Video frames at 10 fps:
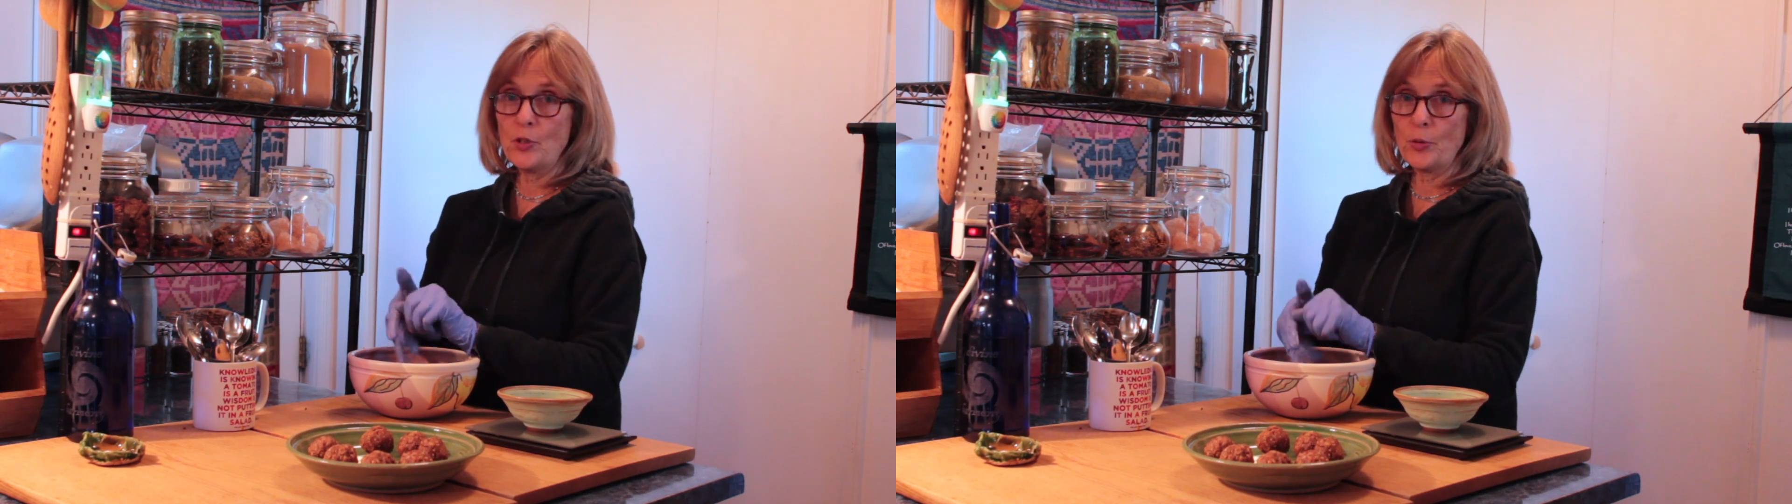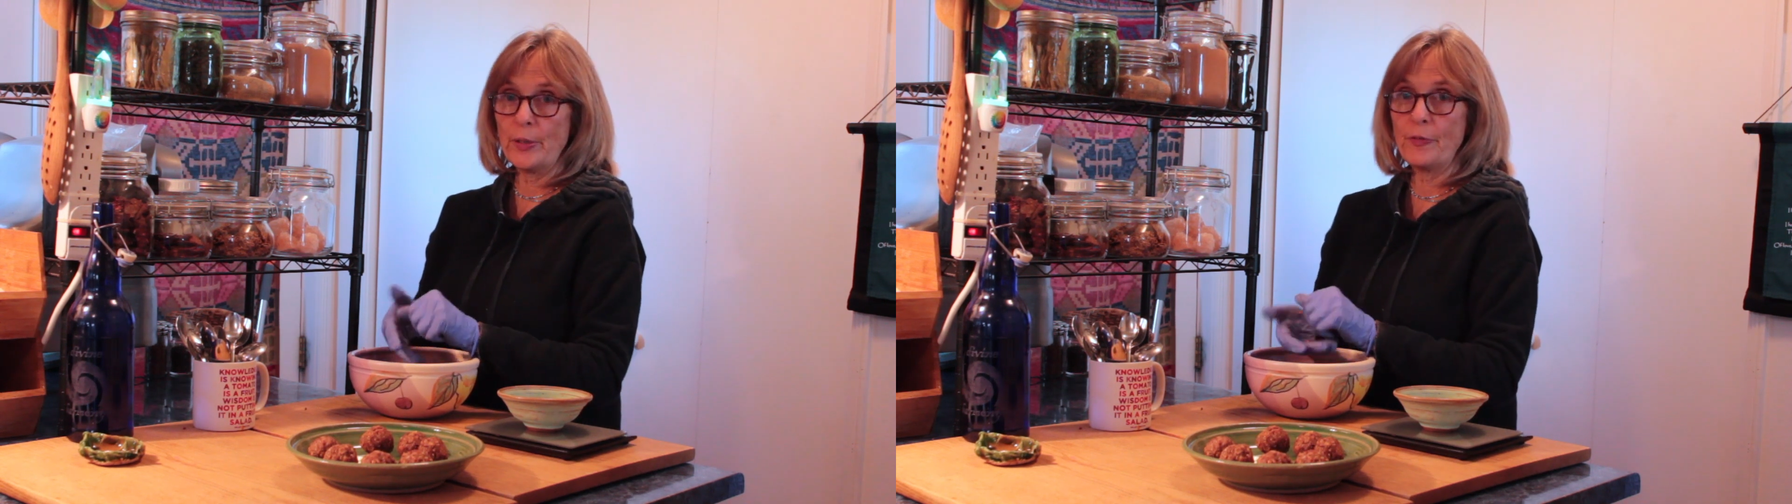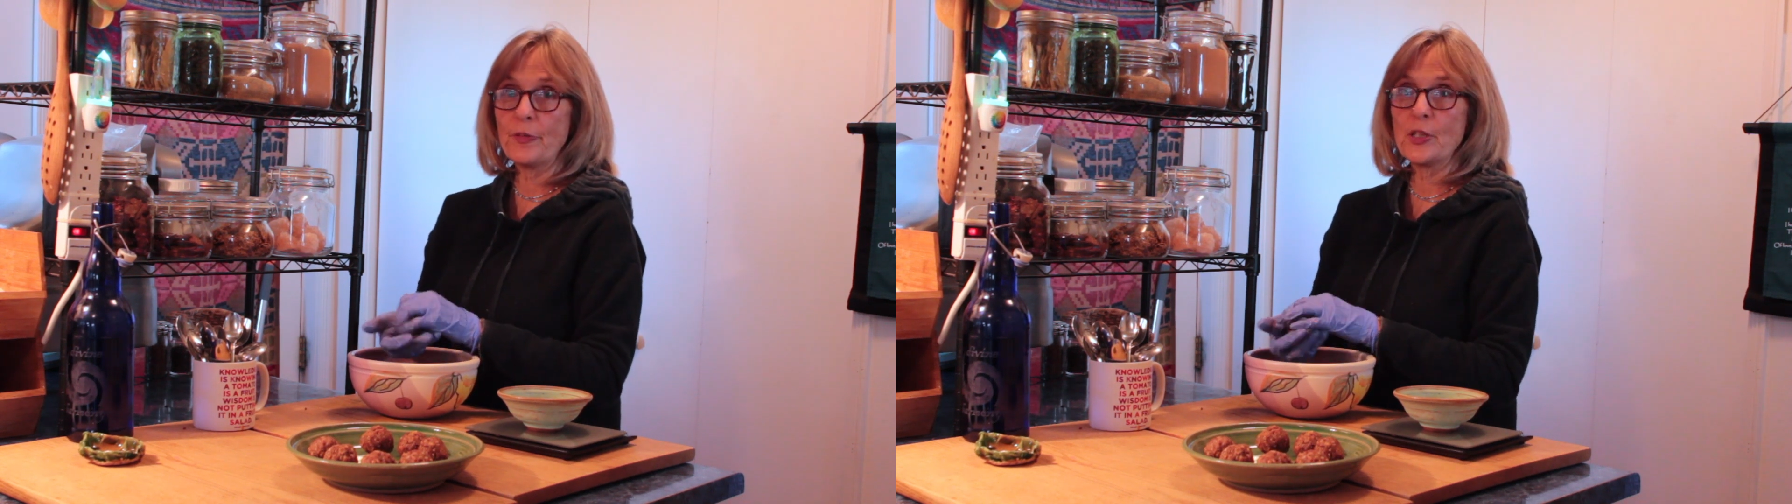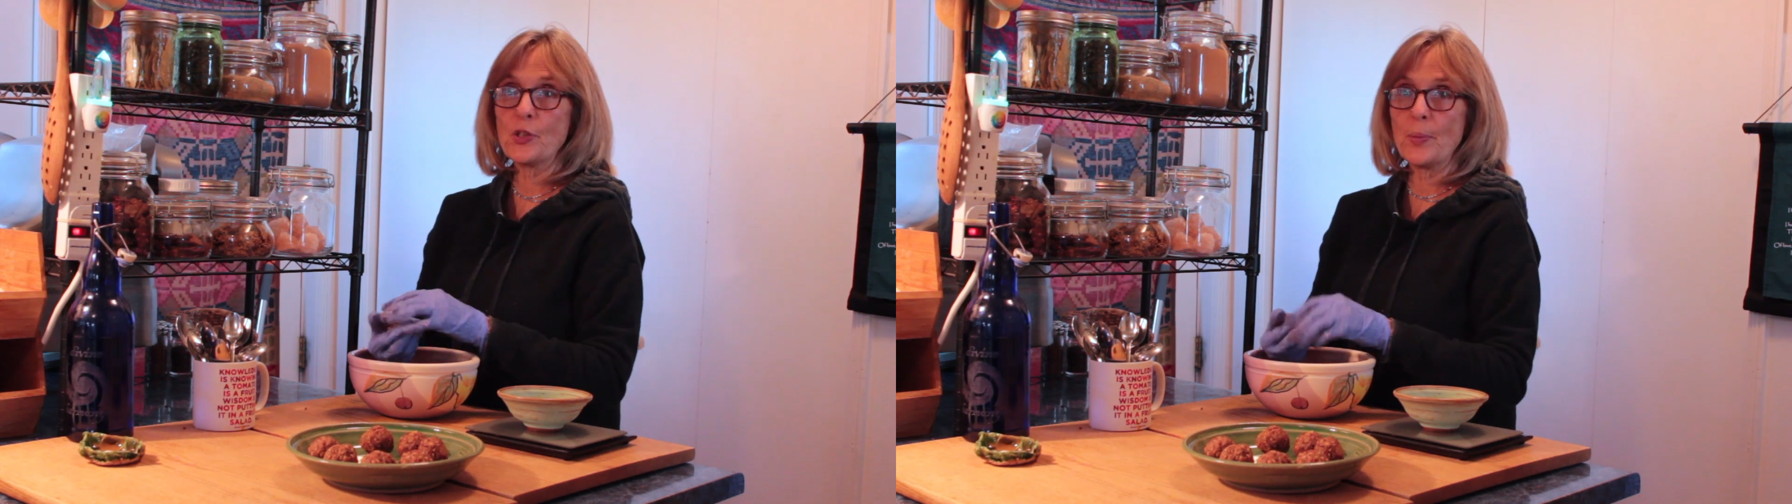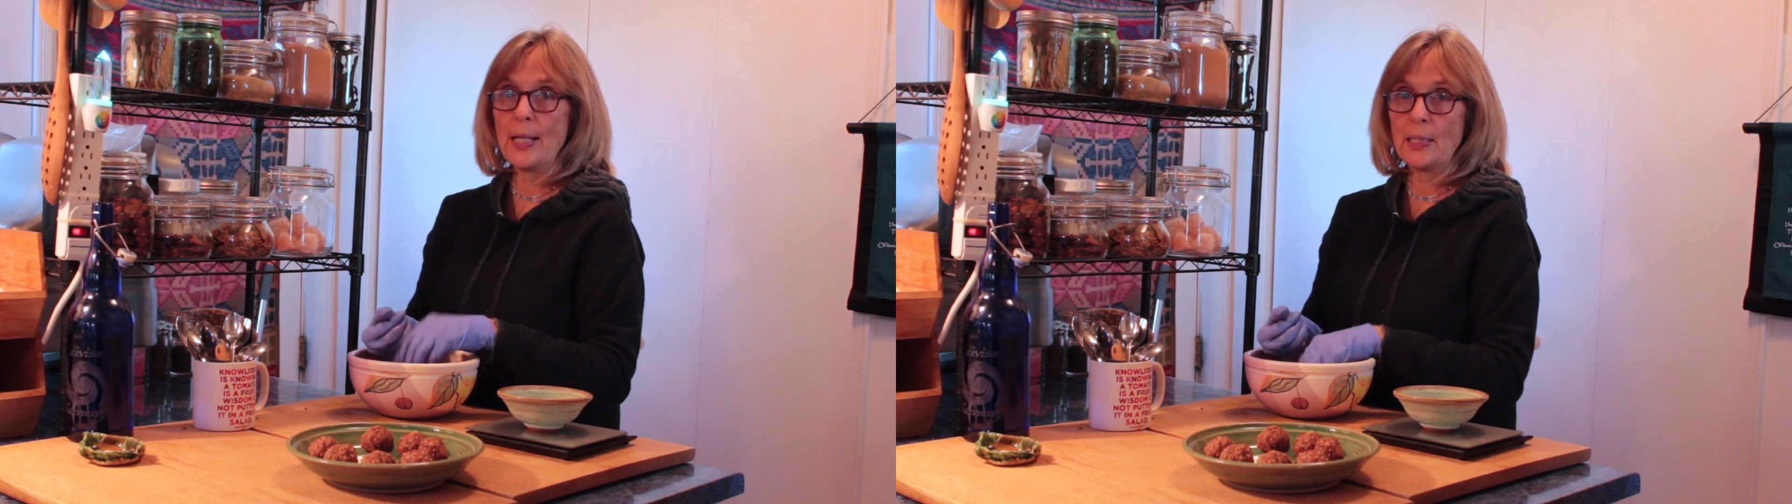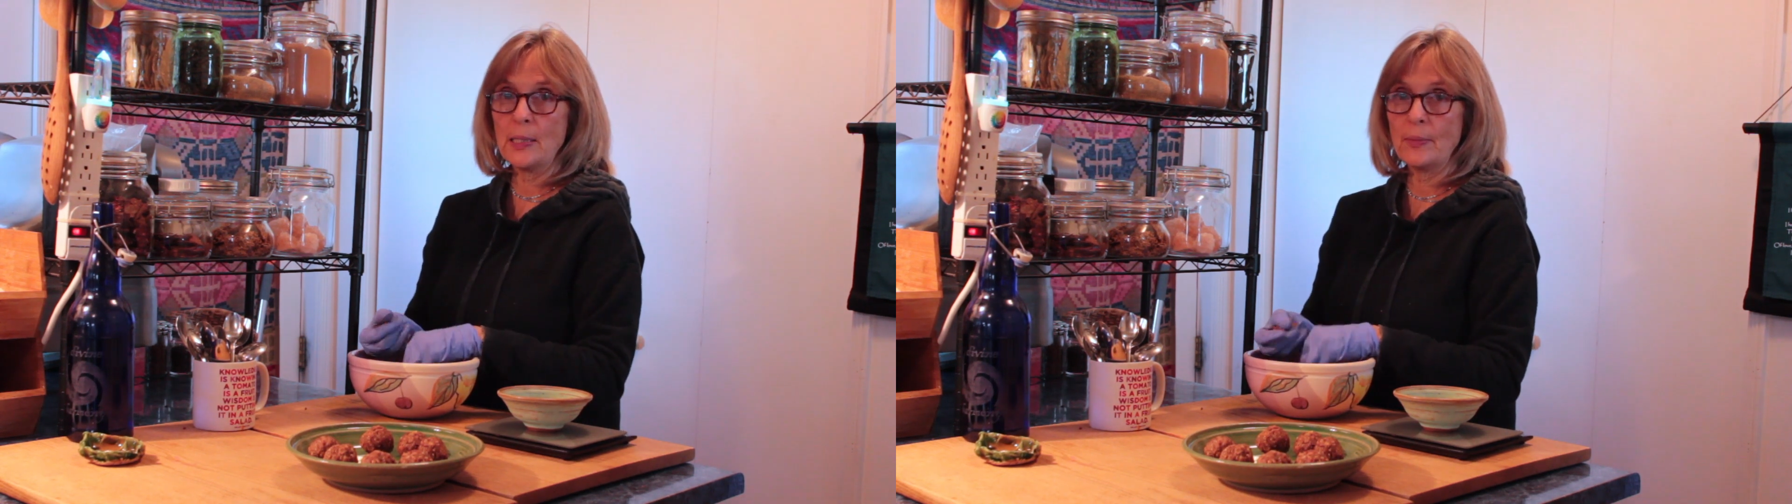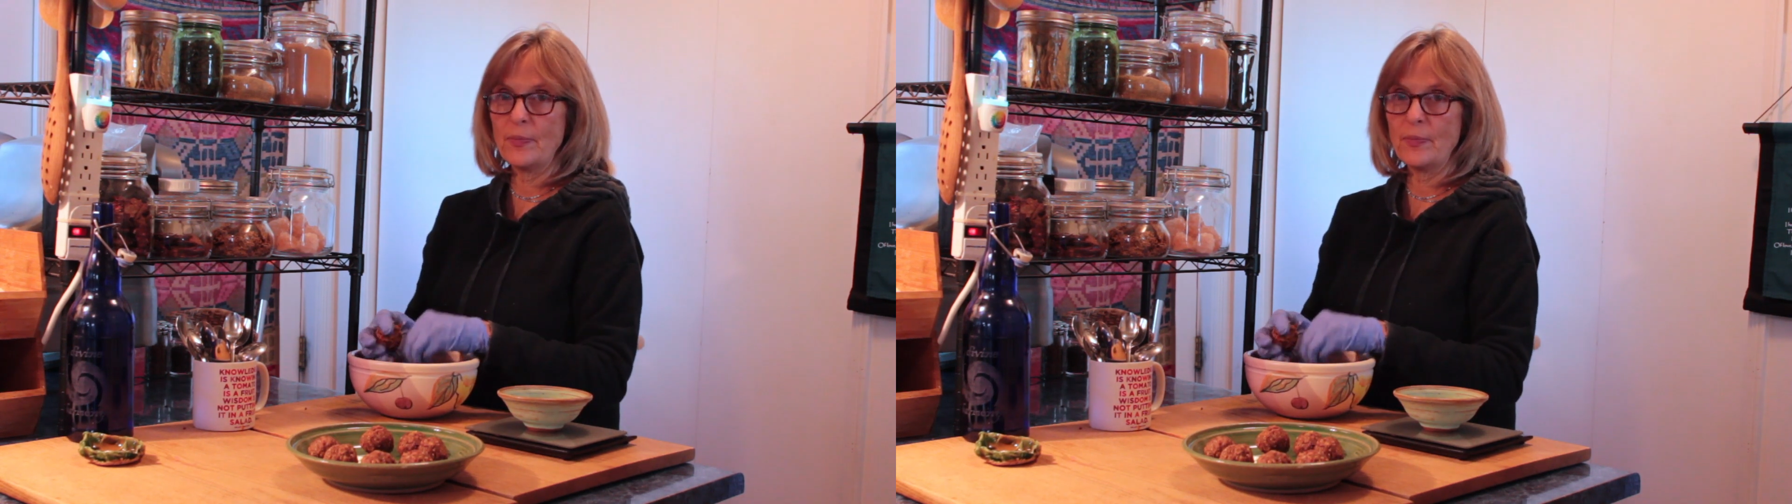to refrigerate it